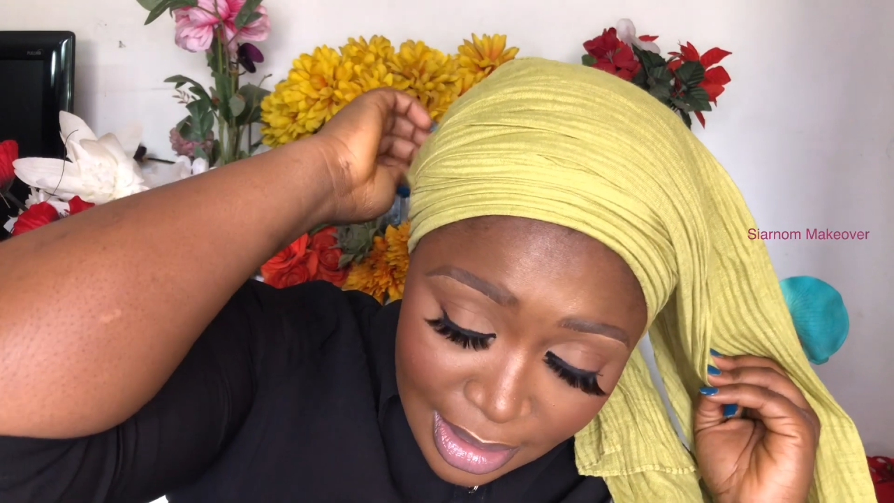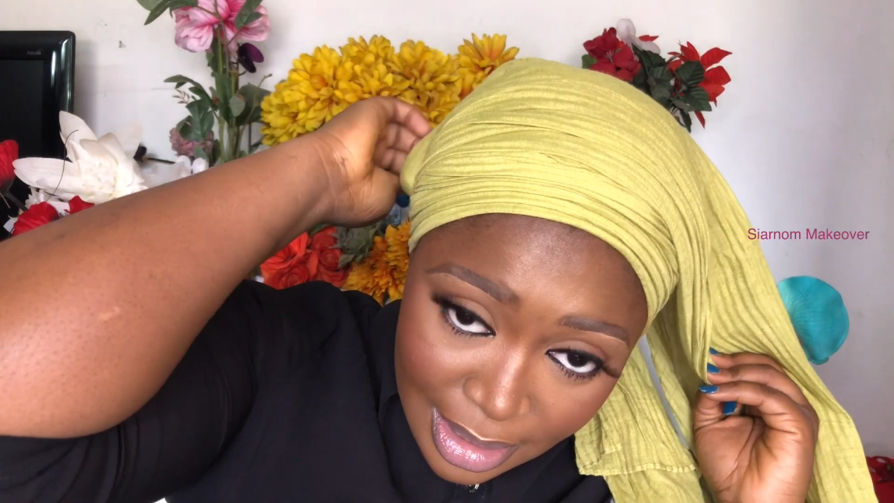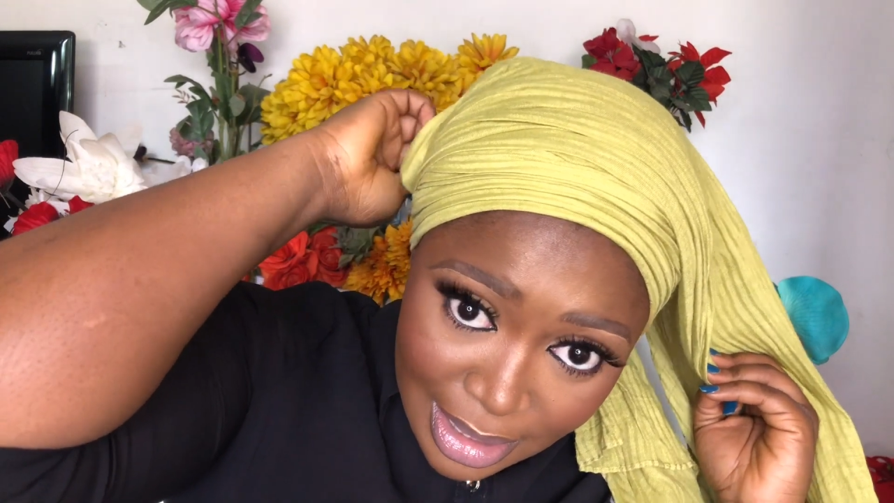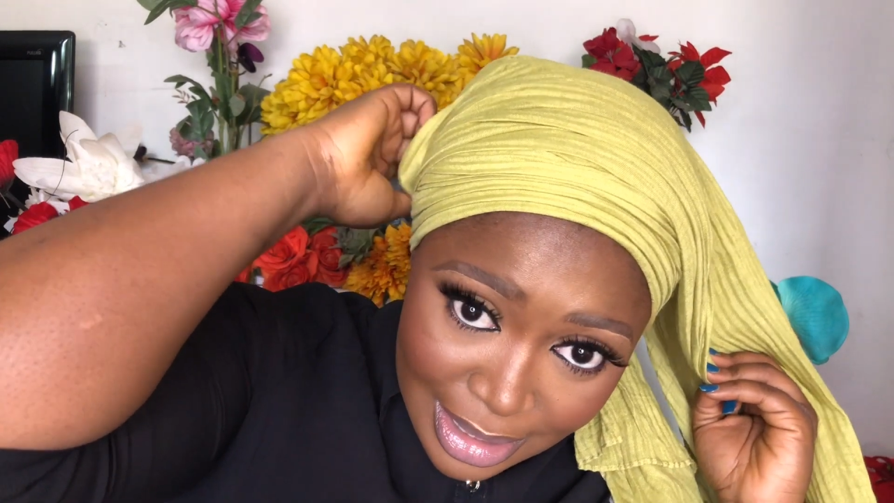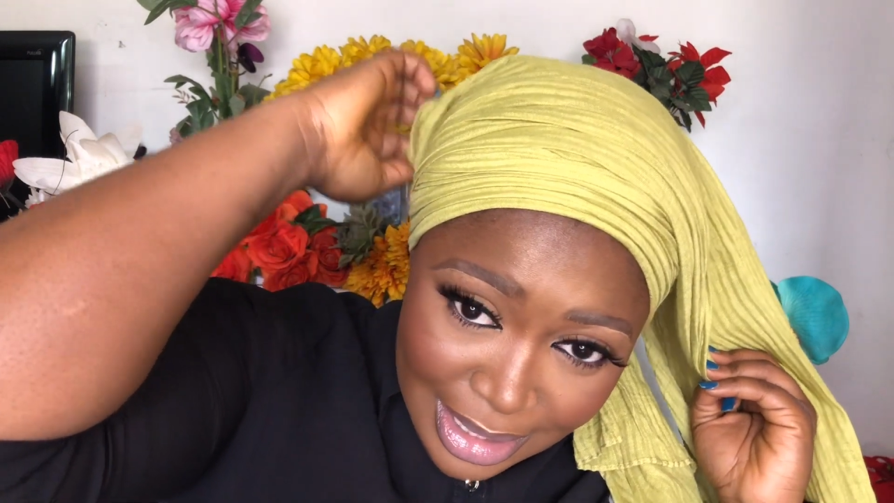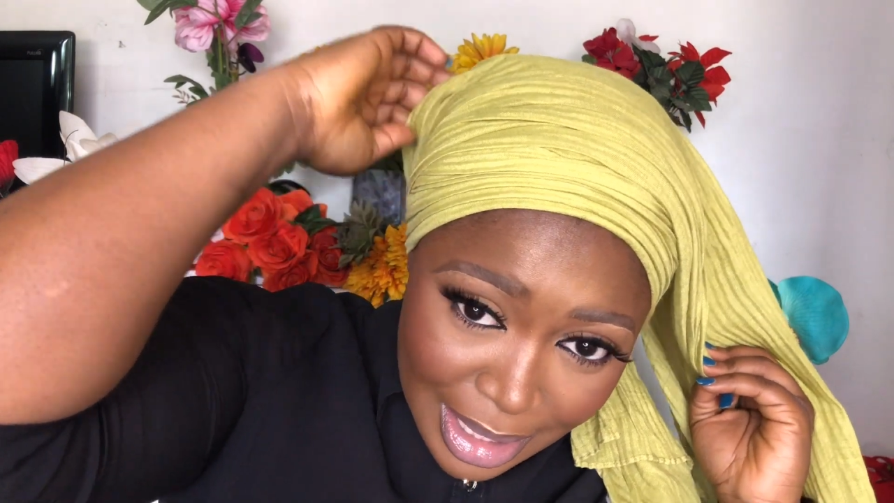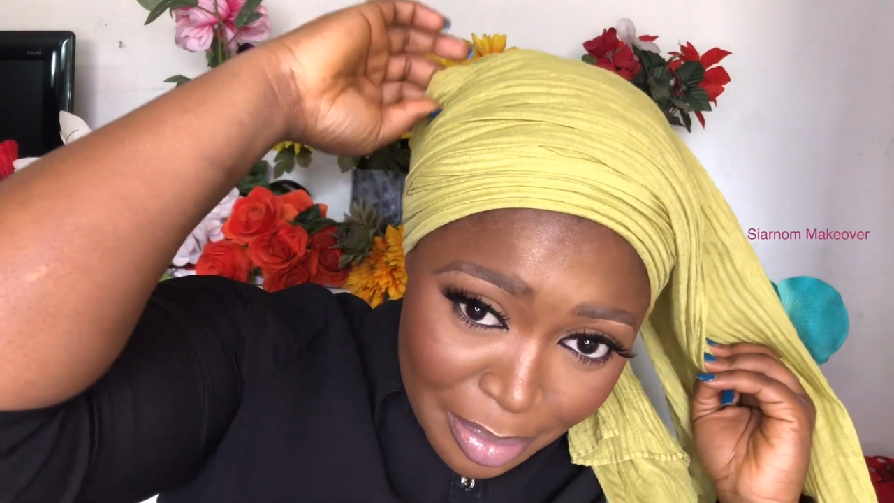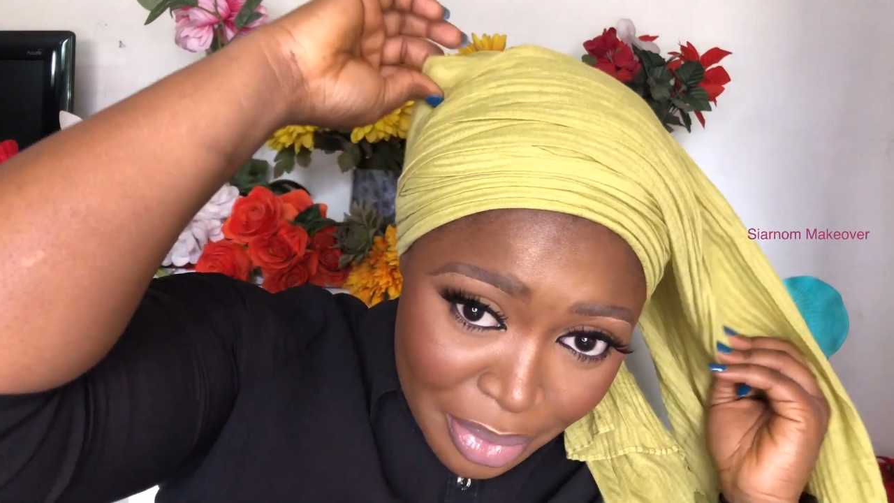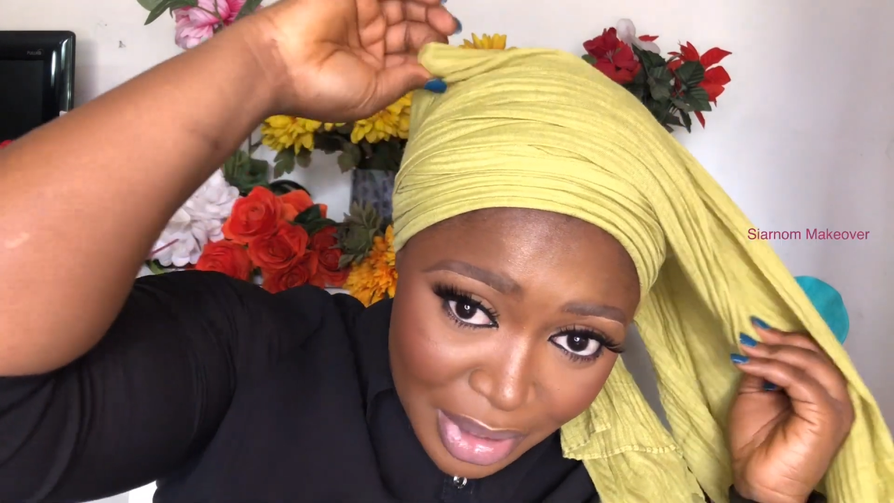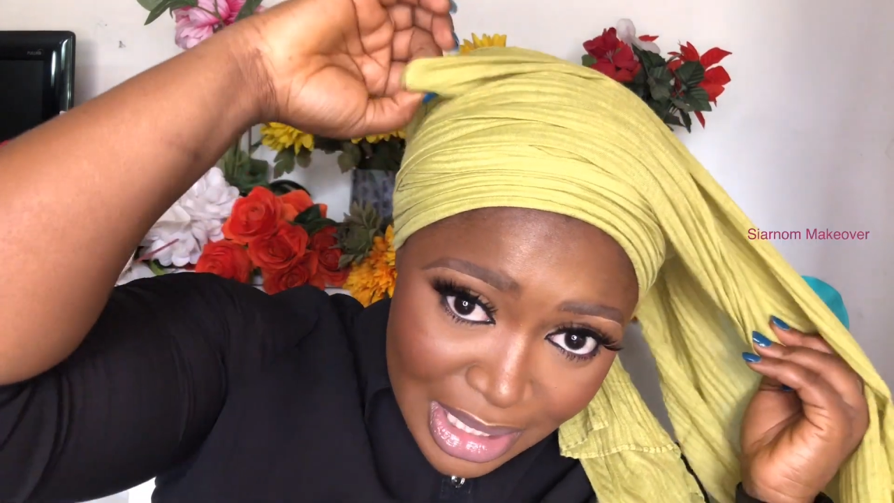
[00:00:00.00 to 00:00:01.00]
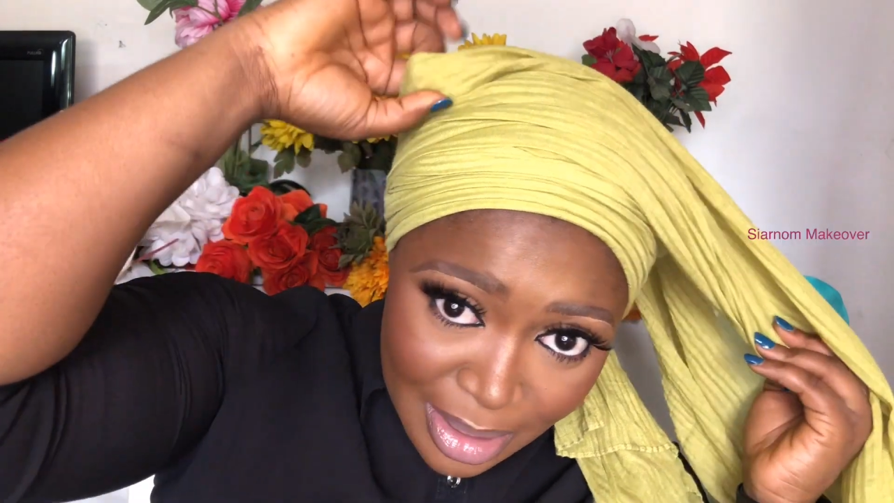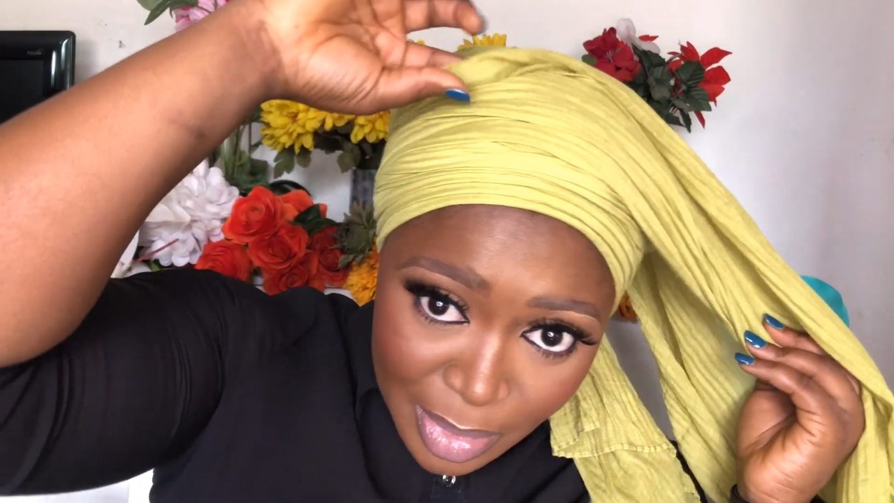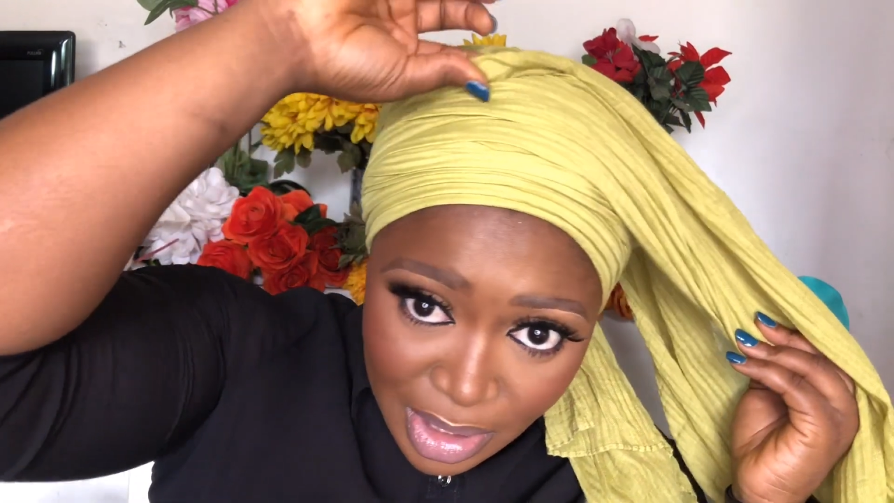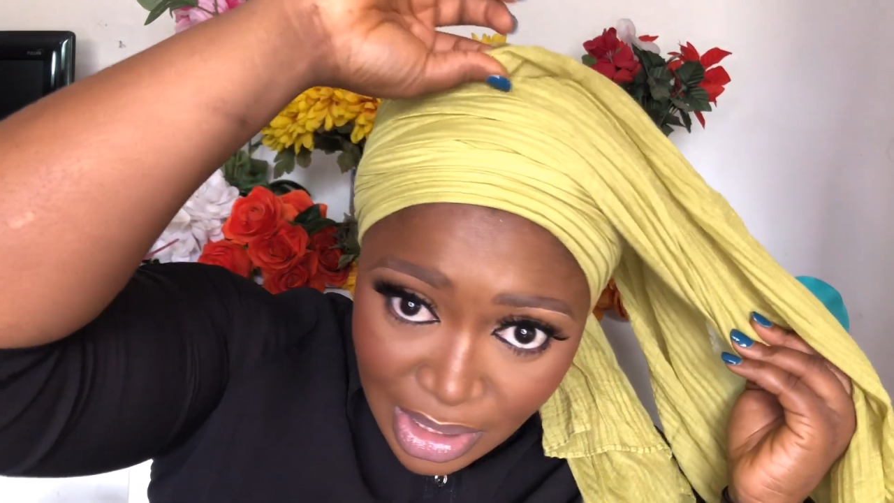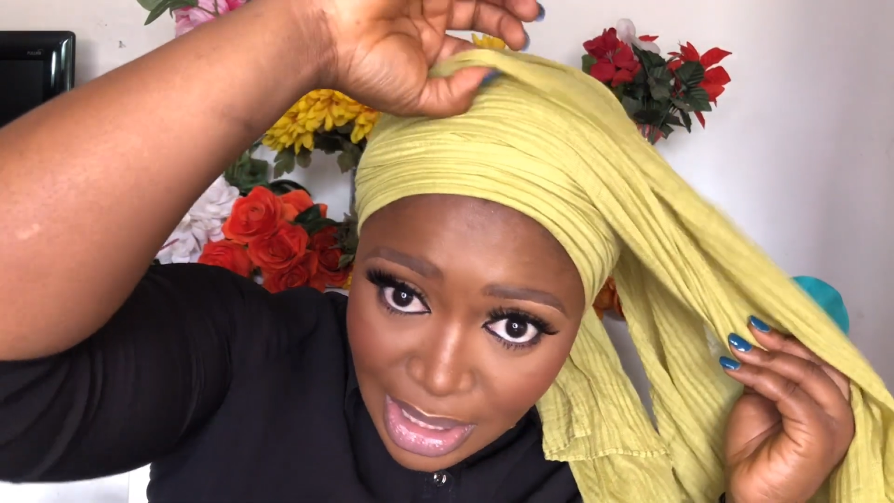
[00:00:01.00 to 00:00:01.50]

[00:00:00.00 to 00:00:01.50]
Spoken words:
You can tie pretty much